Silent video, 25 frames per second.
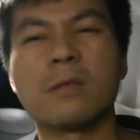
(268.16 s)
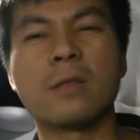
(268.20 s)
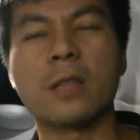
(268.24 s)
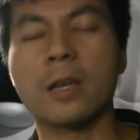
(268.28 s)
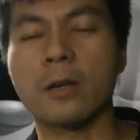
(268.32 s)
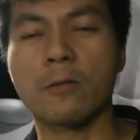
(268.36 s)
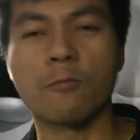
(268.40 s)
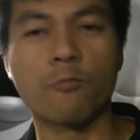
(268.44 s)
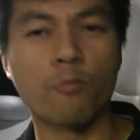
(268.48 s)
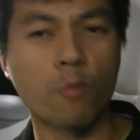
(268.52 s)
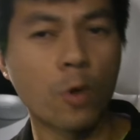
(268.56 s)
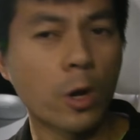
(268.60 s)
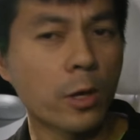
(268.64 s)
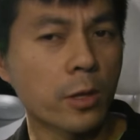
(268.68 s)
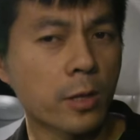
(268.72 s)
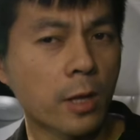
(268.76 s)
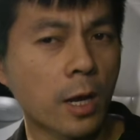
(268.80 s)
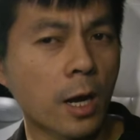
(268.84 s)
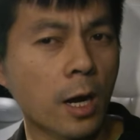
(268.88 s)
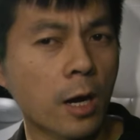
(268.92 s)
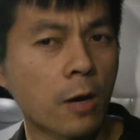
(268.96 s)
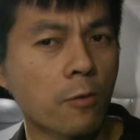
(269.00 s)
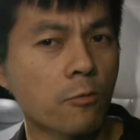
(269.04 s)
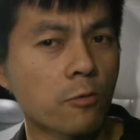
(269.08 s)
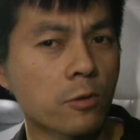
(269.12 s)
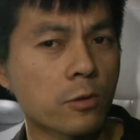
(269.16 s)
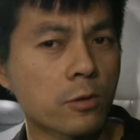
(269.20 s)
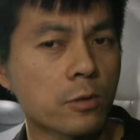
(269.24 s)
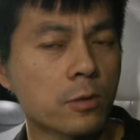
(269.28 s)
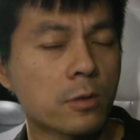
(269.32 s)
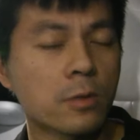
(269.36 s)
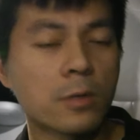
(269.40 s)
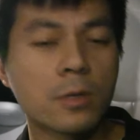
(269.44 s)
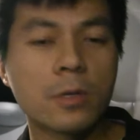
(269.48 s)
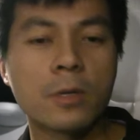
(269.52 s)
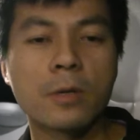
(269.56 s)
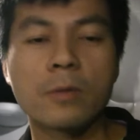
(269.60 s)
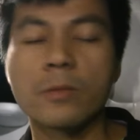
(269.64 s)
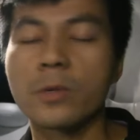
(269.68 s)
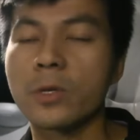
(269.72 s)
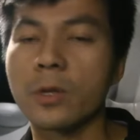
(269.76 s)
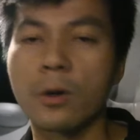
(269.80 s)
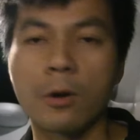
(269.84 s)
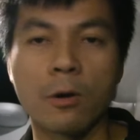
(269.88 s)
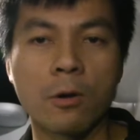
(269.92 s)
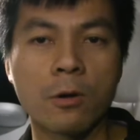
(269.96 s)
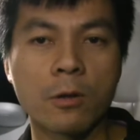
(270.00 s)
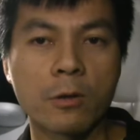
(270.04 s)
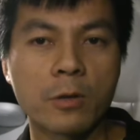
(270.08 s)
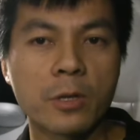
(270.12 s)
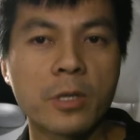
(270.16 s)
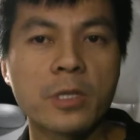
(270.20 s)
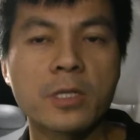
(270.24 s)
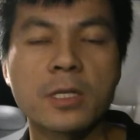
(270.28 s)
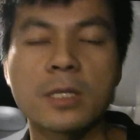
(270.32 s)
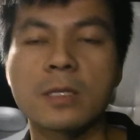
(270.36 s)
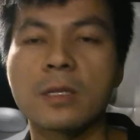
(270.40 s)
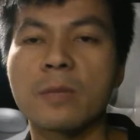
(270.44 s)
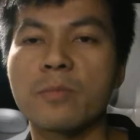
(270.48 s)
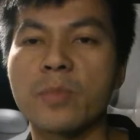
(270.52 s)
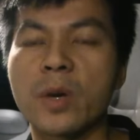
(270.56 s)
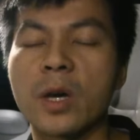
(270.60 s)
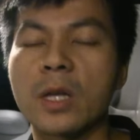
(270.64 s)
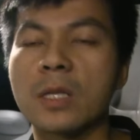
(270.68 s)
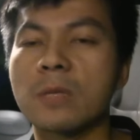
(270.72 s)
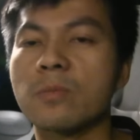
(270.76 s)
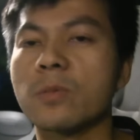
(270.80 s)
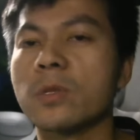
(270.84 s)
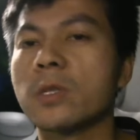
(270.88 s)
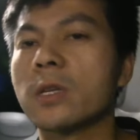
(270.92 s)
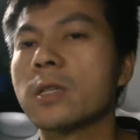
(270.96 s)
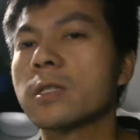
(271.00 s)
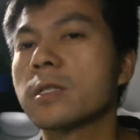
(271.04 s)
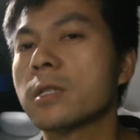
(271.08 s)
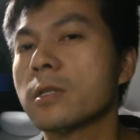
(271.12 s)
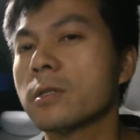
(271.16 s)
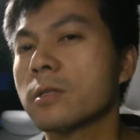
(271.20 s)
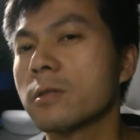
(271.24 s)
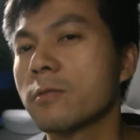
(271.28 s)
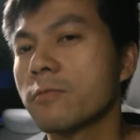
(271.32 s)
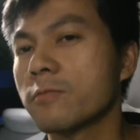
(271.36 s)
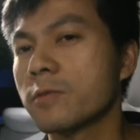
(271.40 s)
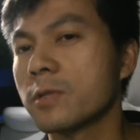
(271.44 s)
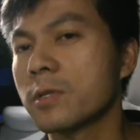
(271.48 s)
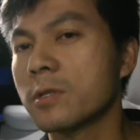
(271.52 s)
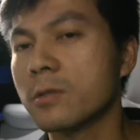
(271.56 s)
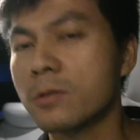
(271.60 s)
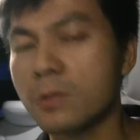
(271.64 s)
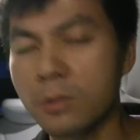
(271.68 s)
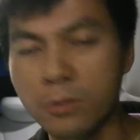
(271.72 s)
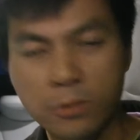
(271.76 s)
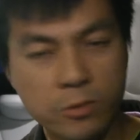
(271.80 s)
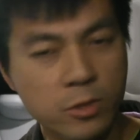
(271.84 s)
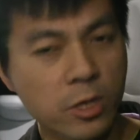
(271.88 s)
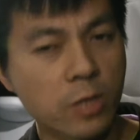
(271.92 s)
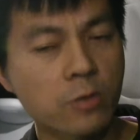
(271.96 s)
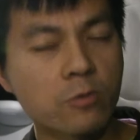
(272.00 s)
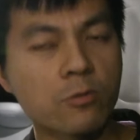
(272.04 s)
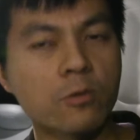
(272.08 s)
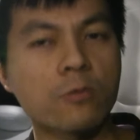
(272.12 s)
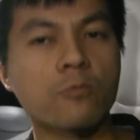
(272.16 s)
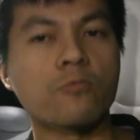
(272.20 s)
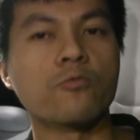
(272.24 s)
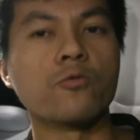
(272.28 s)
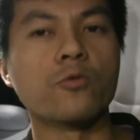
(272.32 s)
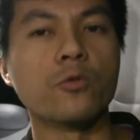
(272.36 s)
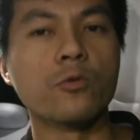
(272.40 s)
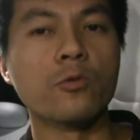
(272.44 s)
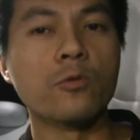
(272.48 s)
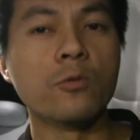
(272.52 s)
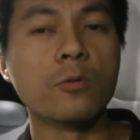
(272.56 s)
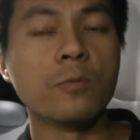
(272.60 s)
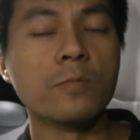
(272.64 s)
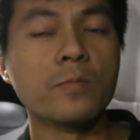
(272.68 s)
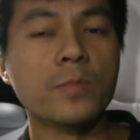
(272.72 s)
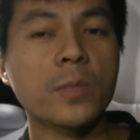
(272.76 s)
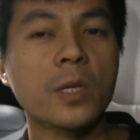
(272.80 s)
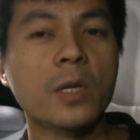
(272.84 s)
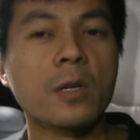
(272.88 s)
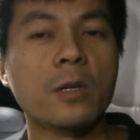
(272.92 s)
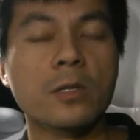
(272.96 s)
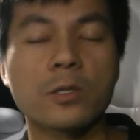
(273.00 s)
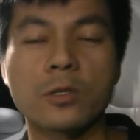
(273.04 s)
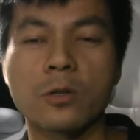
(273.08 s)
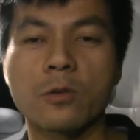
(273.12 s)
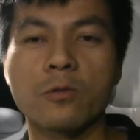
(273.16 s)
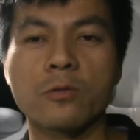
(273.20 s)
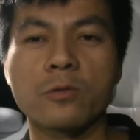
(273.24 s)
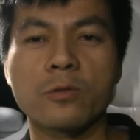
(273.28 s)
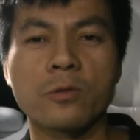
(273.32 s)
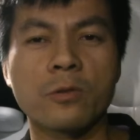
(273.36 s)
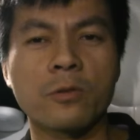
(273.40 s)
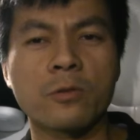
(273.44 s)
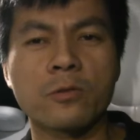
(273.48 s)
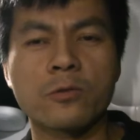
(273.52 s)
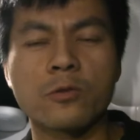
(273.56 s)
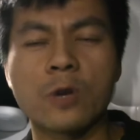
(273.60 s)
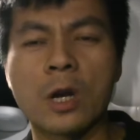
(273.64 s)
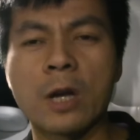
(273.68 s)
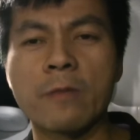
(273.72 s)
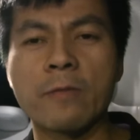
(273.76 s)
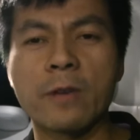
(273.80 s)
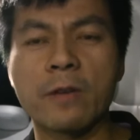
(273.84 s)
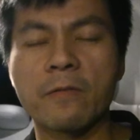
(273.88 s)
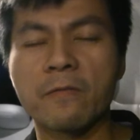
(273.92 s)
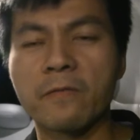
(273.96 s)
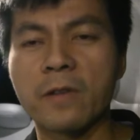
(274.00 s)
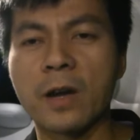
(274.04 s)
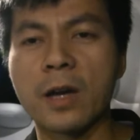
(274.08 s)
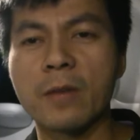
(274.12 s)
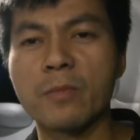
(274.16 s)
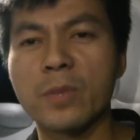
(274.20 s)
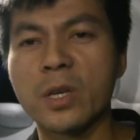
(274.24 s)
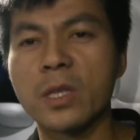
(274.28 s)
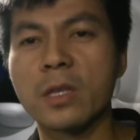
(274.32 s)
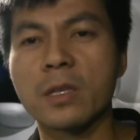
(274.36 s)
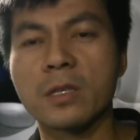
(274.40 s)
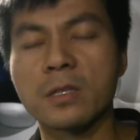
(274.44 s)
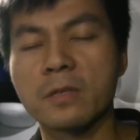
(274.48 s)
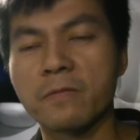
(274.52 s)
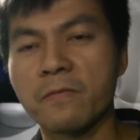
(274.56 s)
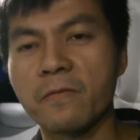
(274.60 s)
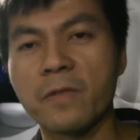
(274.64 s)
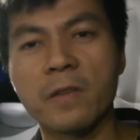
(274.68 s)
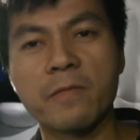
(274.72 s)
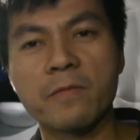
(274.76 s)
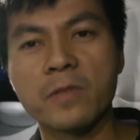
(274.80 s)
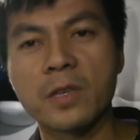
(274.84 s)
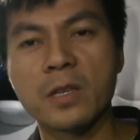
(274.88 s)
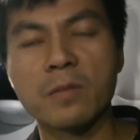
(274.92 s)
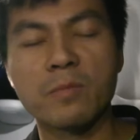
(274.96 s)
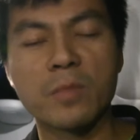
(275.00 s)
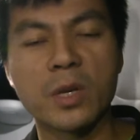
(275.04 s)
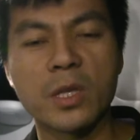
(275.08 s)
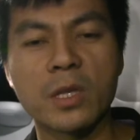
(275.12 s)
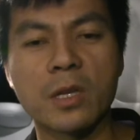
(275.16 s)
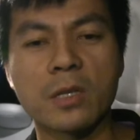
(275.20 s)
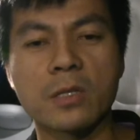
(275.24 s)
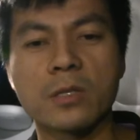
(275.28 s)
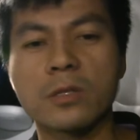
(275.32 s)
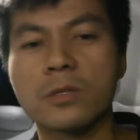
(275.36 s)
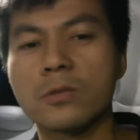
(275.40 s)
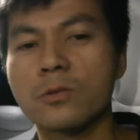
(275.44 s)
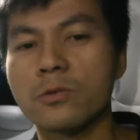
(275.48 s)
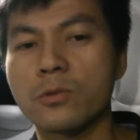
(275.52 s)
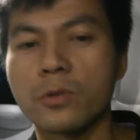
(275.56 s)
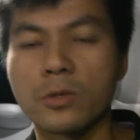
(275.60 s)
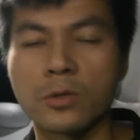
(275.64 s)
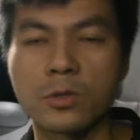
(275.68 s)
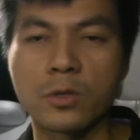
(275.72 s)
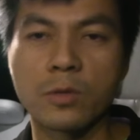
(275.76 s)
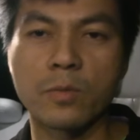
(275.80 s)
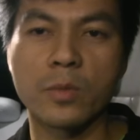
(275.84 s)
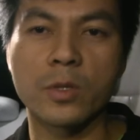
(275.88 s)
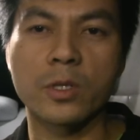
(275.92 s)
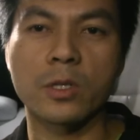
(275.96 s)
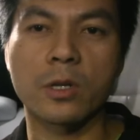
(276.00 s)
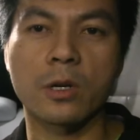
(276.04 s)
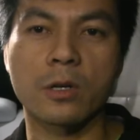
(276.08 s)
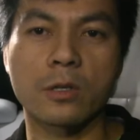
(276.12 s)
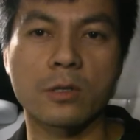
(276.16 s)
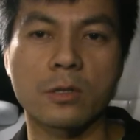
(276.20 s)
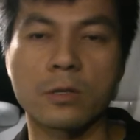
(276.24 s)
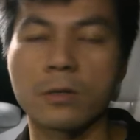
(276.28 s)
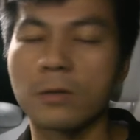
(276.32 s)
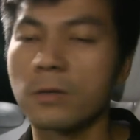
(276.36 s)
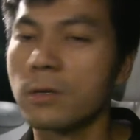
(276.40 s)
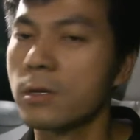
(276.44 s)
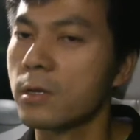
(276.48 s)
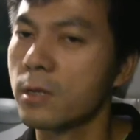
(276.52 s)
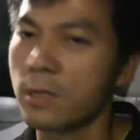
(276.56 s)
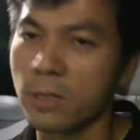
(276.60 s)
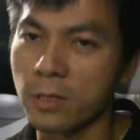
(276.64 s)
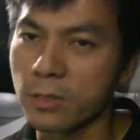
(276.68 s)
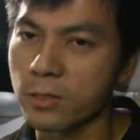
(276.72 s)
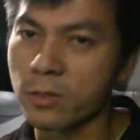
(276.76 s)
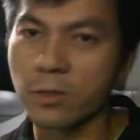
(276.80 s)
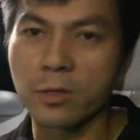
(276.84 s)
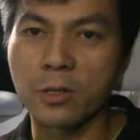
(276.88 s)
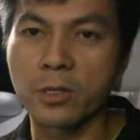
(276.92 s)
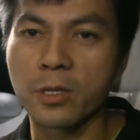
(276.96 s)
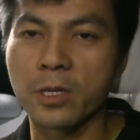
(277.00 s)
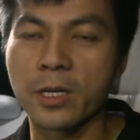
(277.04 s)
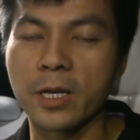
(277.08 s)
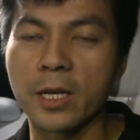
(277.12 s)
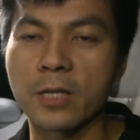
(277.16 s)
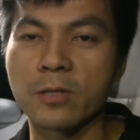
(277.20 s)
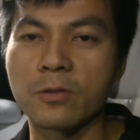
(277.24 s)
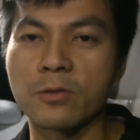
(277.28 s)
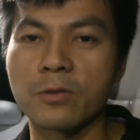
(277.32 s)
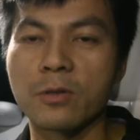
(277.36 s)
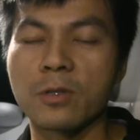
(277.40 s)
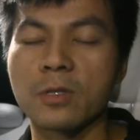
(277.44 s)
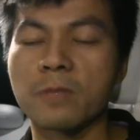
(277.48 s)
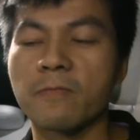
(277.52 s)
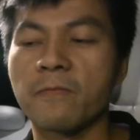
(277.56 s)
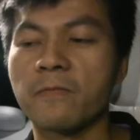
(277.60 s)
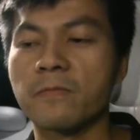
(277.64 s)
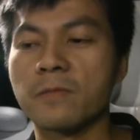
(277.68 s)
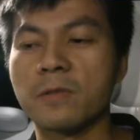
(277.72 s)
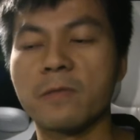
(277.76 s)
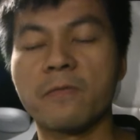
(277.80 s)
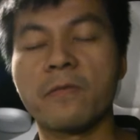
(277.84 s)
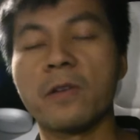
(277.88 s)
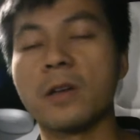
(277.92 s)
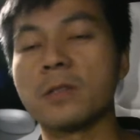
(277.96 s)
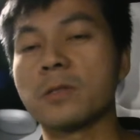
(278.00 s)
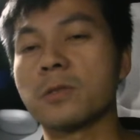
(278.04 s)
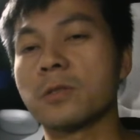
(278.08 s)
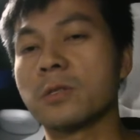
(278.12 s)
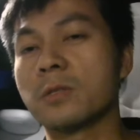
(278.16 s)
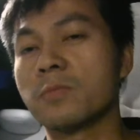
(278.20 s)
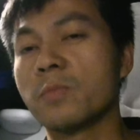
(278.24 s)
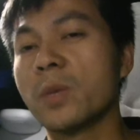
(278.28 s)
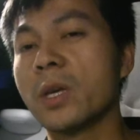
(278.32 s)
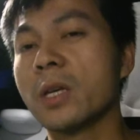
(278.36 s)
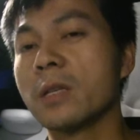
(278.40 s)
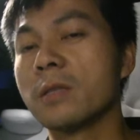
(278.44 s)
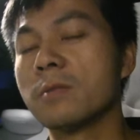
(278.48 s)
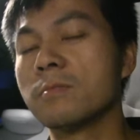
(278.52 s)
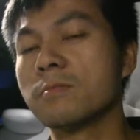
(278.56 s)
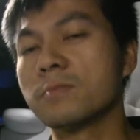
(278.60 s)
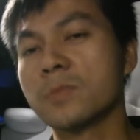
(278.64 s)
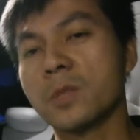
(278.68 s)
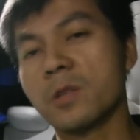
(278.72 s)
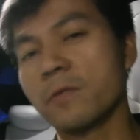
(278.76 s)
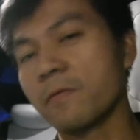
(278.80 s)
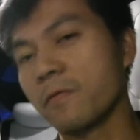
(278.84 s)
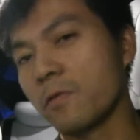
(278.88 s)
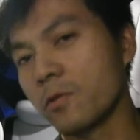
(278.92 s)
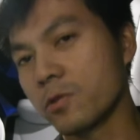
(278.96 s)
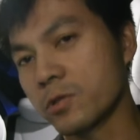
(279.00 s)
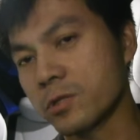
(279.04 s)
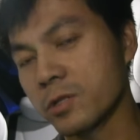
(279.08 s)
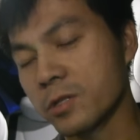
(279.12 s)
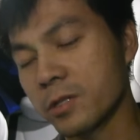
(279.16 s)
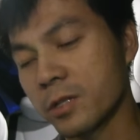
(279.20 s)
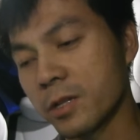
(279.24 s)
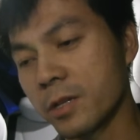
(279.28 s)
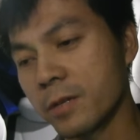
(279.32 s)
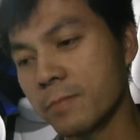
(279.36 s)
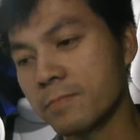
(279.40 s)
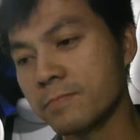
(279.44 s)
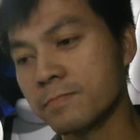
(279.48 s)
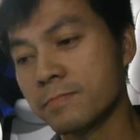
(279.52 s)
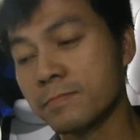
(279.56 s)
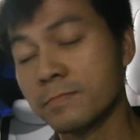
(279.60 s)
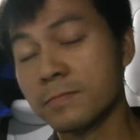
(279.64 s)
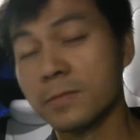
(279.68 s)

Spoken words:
like 1 hour. But all of this depends, but that's just the general rule. So, you know, driving 5 minutes, 15 minutes to the supercharger, it's not going to get you the fastest speed, unfortunately.